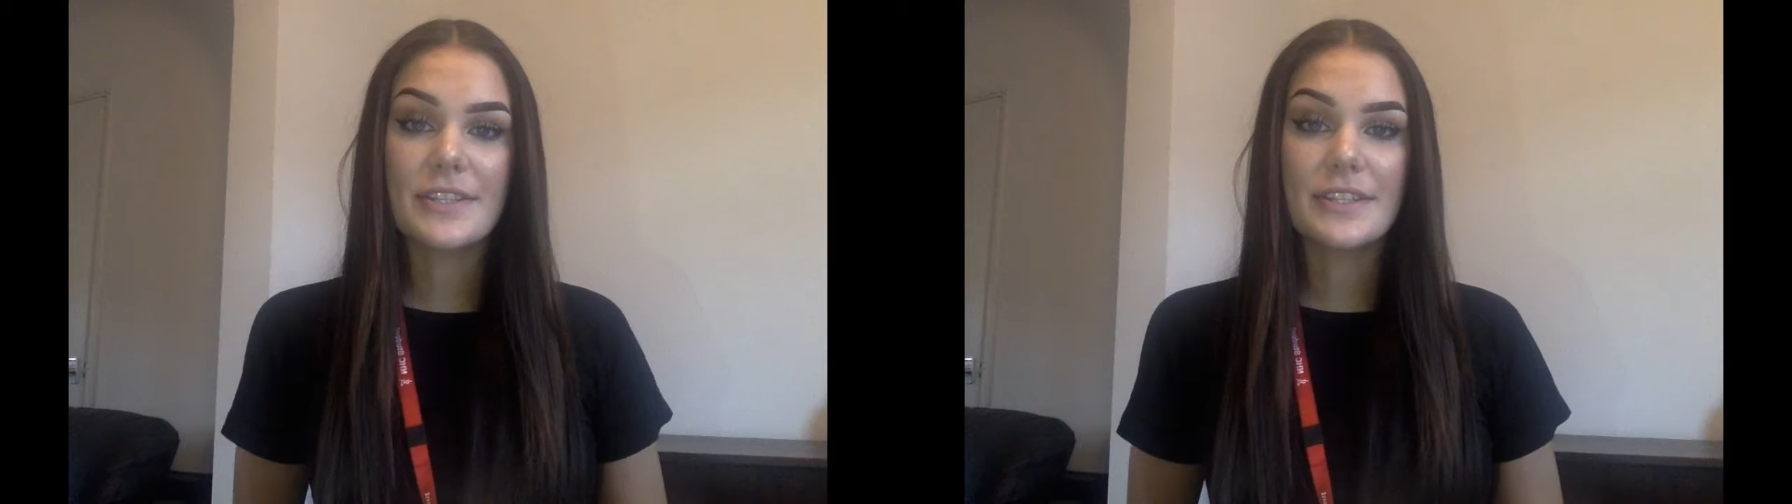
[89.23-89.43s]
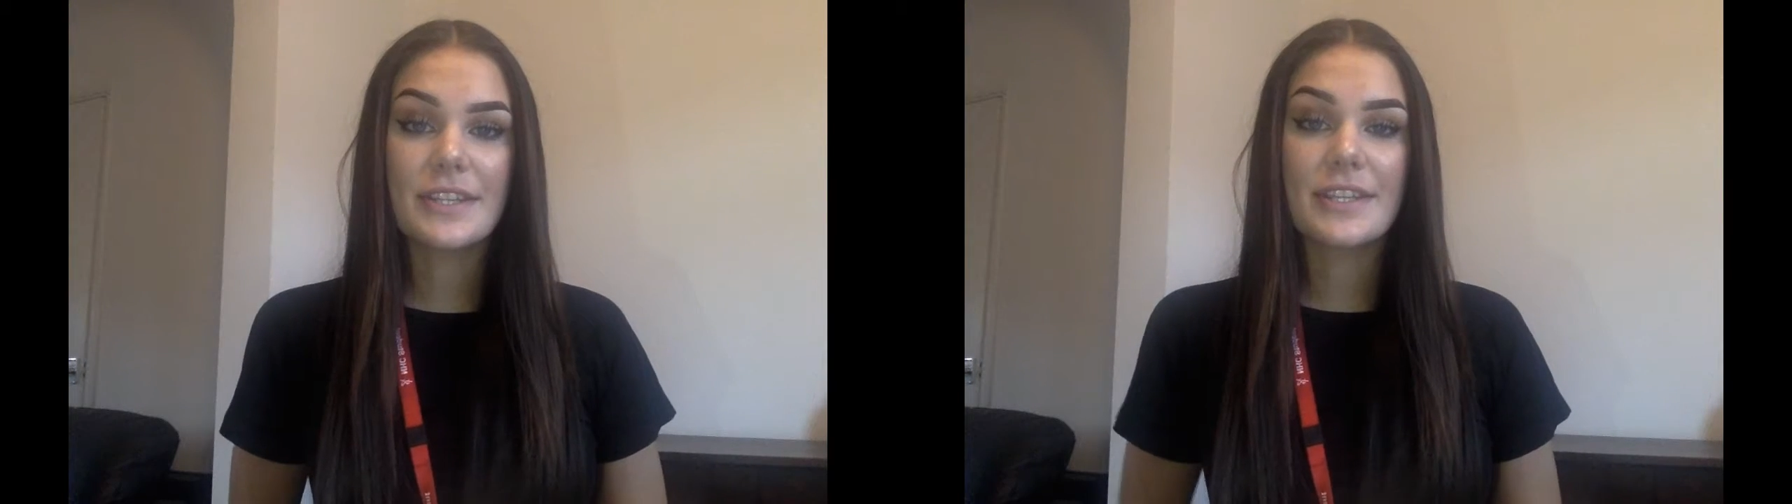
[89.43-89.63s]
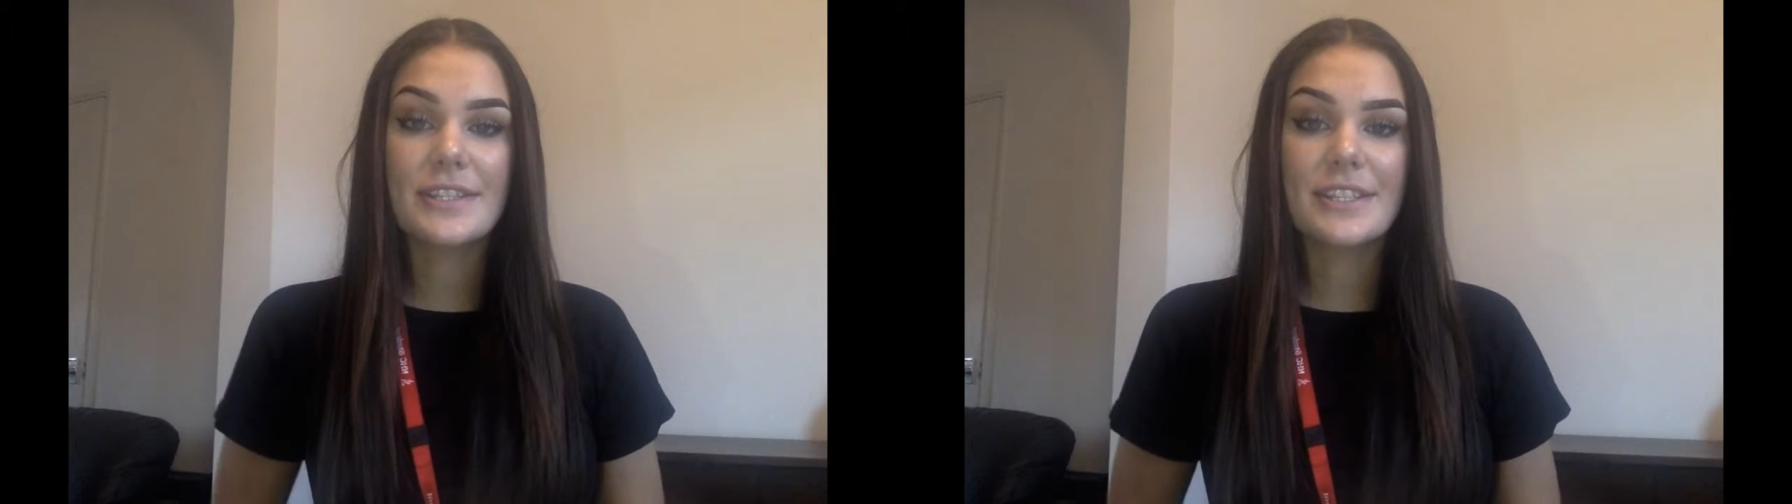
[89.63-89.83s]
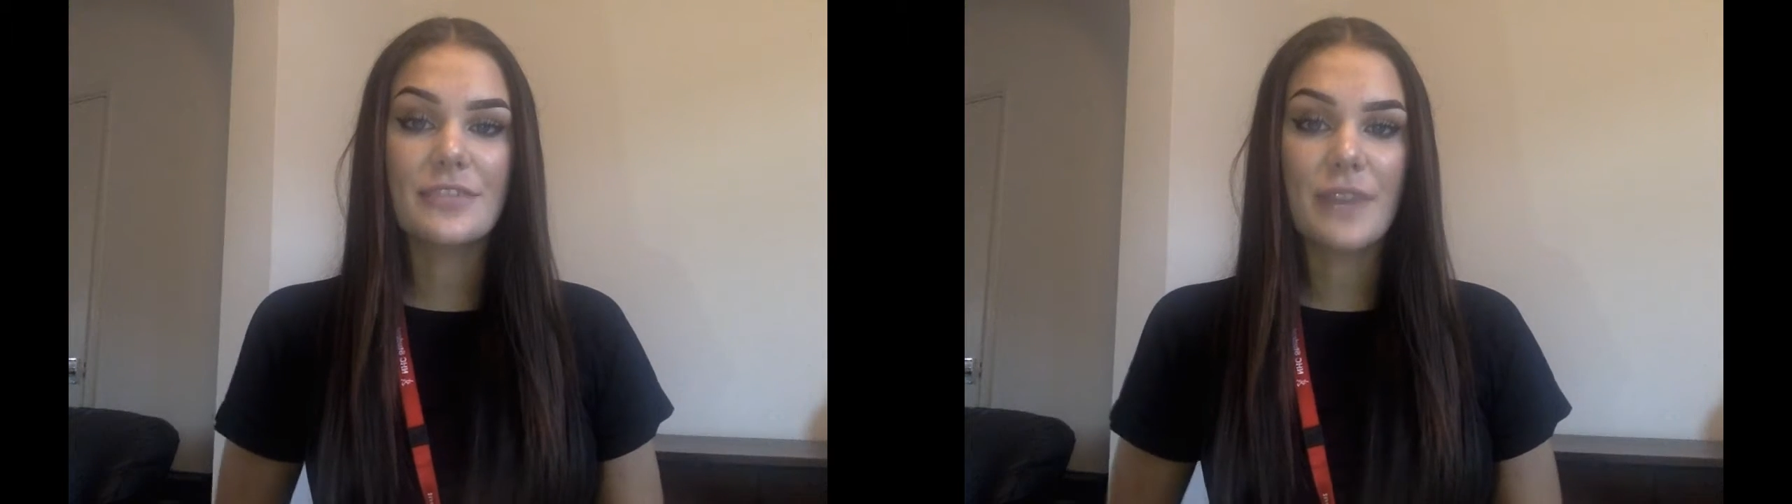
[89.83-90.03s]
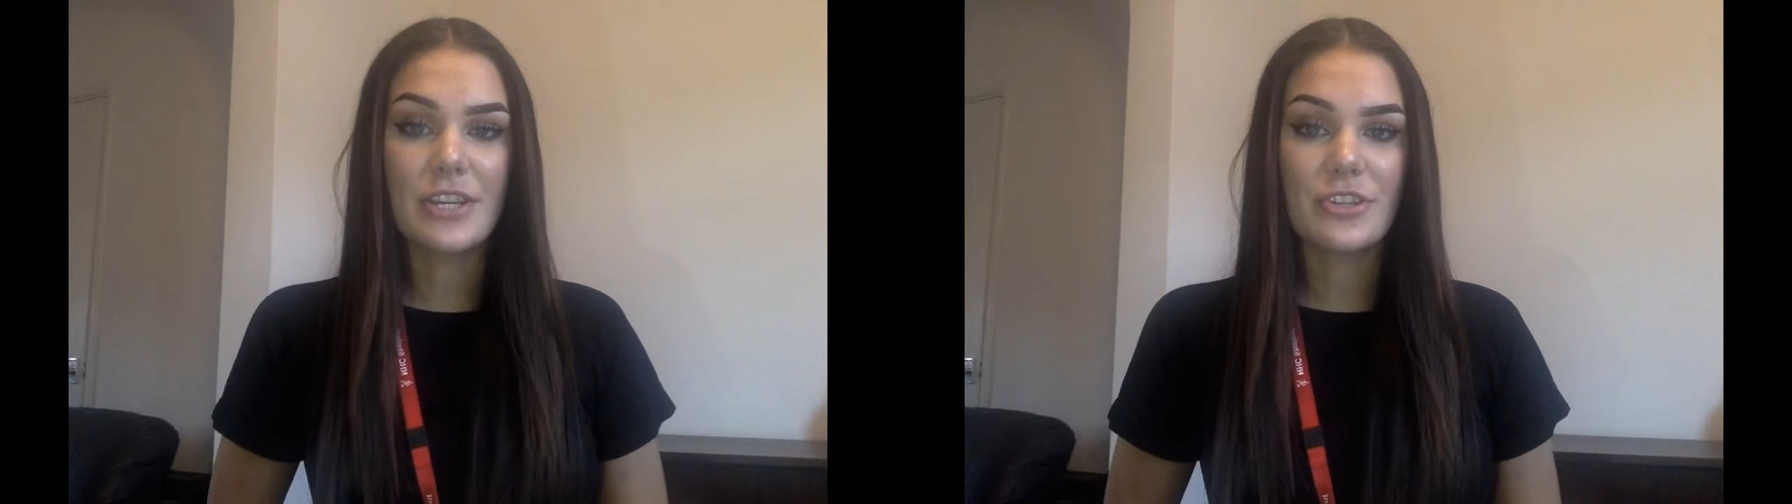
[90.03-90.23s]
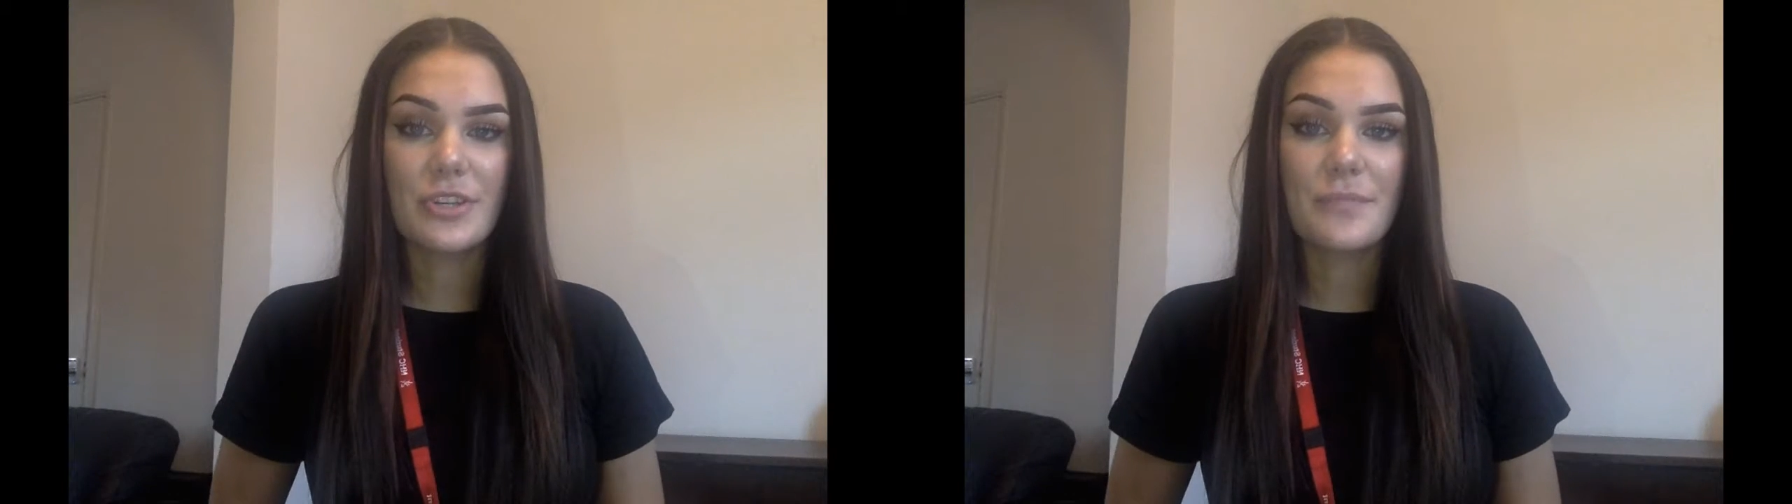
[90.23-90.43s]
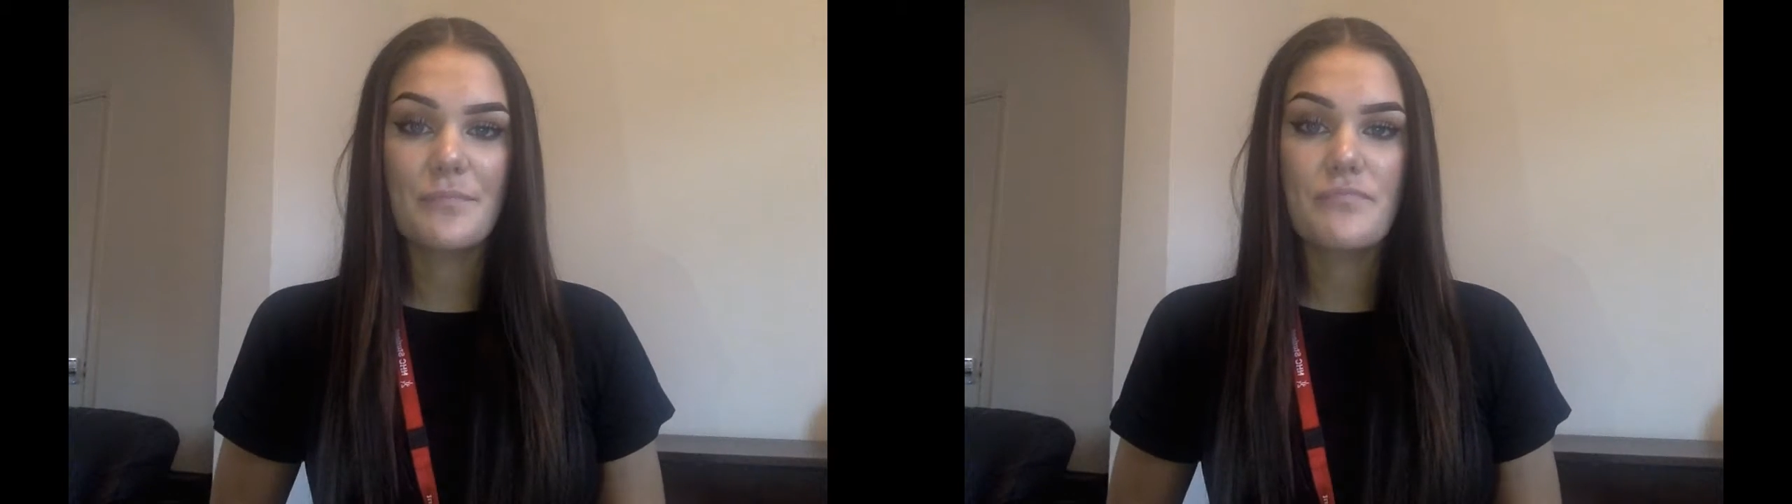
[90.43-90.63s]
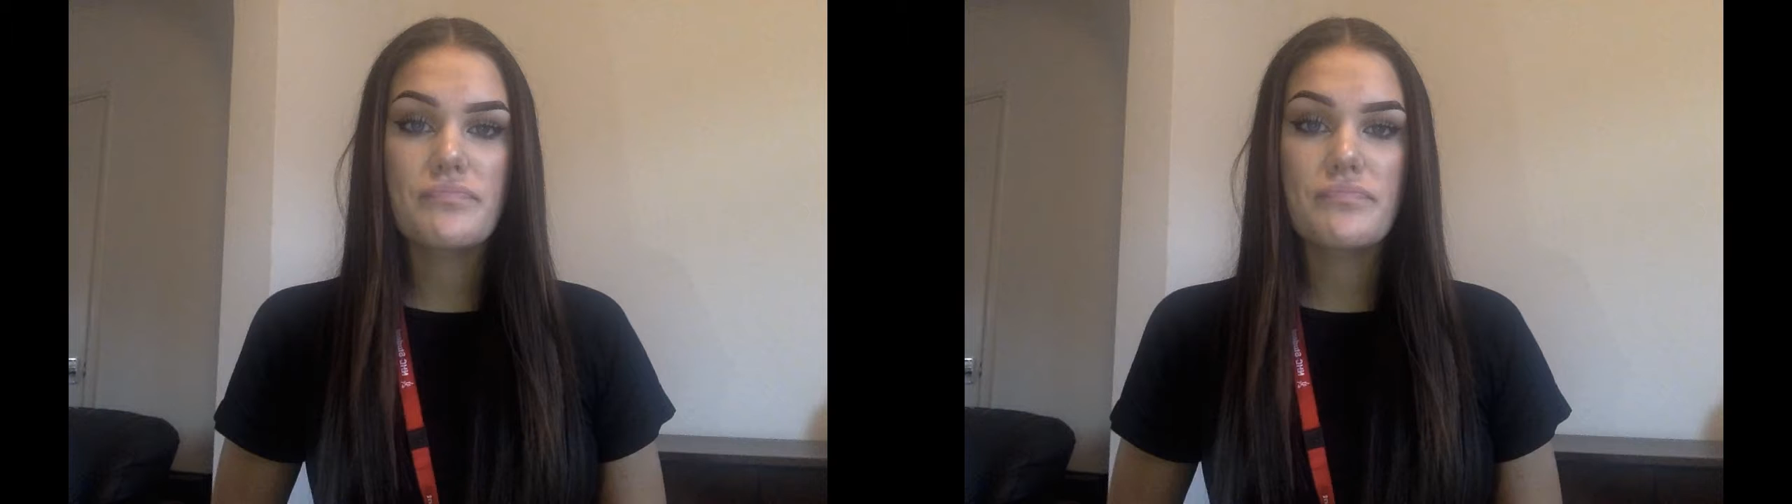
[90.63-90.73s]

into consideration.